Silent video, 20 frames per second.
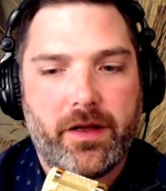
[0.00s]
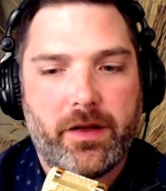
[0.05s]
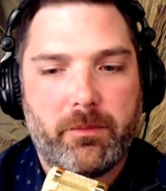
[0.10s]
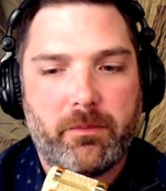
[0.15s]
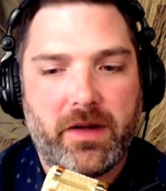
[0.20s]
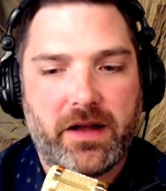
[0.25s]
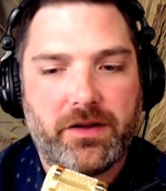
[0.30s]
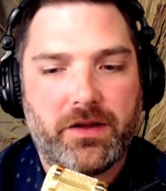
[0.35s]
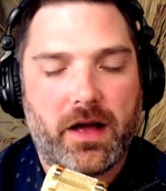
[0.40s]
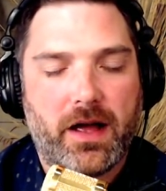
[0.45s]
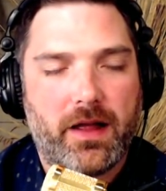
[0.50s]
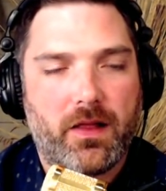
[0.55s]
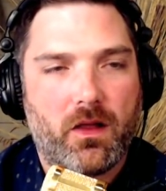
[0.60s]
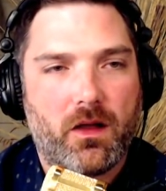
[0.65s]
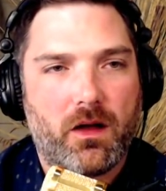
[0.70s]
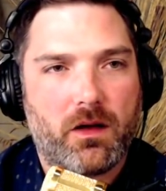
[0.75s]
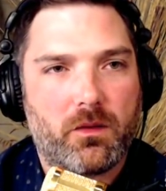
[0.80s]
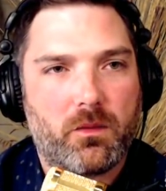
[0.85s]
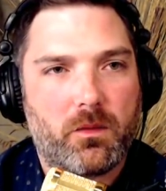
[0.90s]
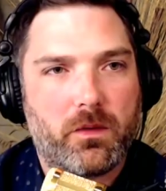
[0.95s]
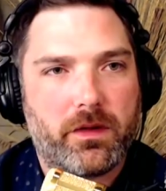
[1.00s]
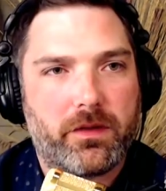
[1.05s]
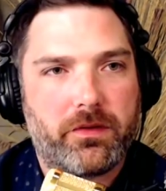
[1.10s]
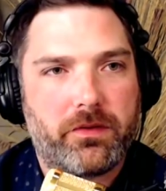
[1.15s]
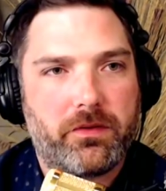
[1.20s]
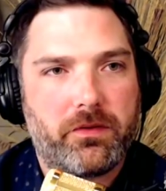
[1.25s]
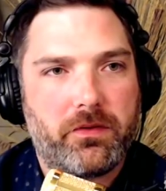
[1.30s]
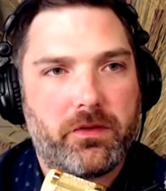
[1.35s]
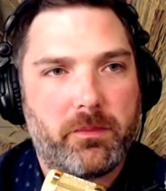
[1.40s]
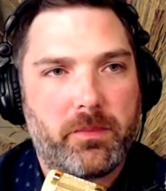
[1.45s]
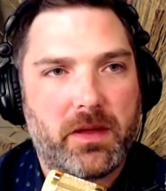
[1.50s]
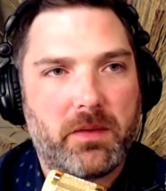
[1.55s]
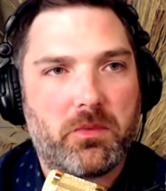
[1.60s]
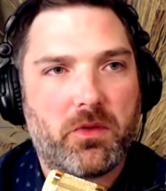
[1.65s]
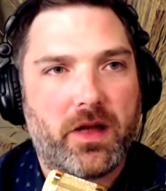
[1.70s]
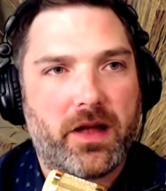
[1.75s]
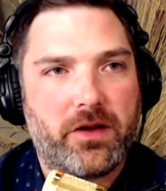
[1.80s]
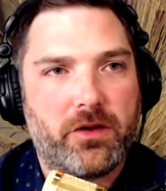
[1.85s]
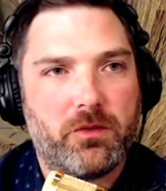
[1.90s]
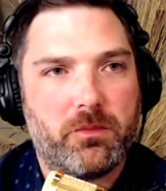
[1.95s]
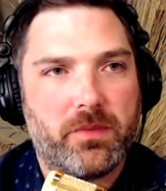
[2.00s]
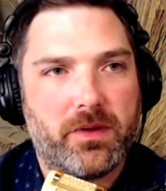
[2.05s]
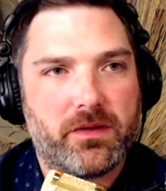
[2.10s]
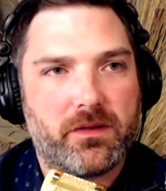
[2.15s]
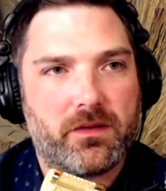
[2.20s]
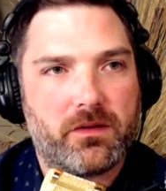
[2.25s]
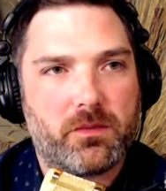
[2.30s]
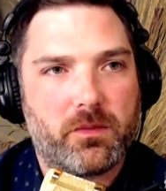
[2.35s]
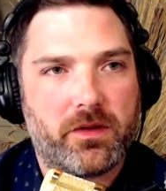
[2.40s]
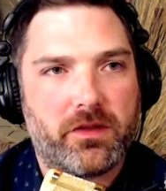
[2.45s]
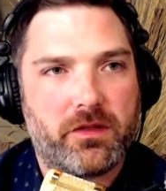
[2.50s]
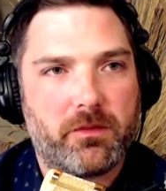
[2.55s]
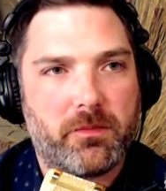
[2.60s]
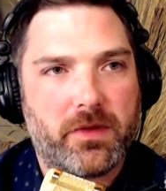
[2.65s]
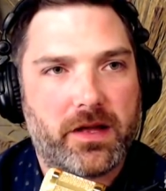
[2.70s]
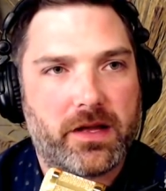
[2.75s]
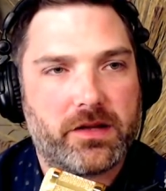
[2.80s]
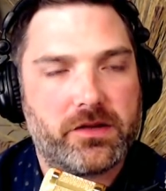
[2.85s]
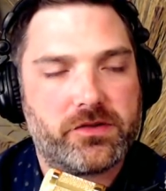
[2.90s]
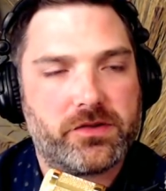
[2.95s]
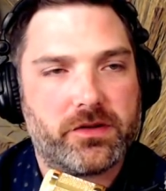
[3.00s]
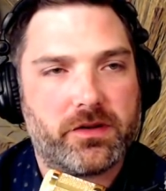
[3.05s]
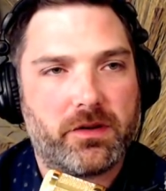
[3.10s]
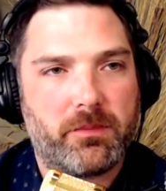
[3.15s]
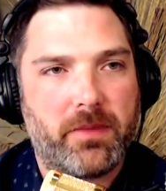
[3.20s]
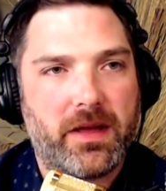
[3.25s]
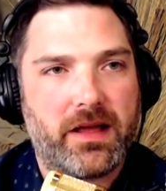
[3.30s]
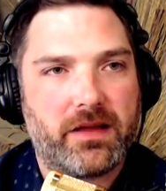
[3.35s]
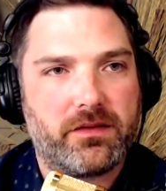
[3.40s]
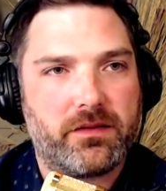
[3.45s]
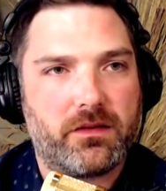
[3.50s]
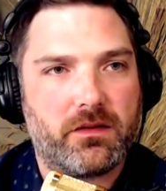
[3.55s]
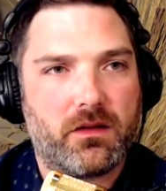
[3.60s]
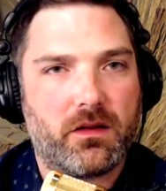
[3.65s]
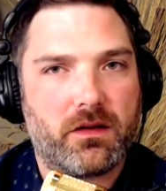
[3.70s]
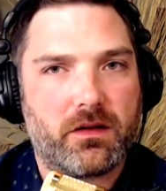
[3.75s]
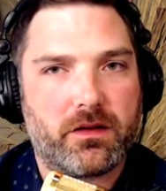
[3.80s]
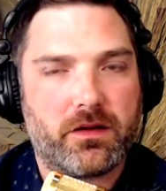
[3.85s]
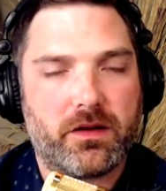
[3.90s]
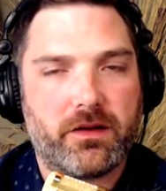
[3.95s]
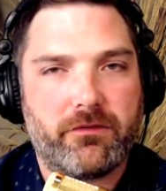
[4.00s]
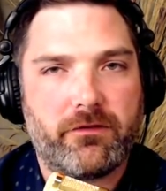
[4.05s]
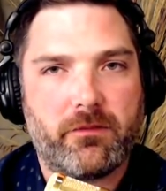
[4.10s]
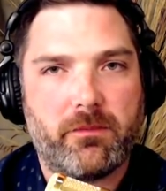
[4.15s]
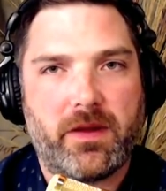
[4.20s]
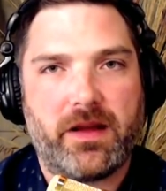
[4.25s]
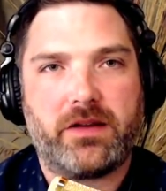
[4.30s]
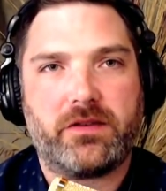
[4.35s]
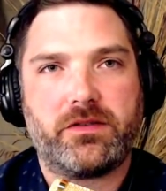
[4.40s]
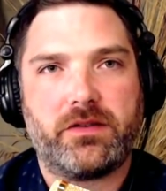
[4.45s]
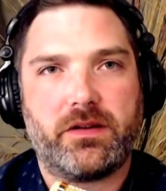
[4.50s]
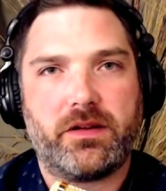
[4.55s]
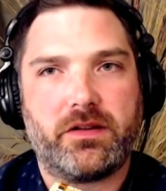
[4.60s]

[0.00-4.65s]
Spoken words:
my dialogue with the people I do business with and making sure I'm passing along good information.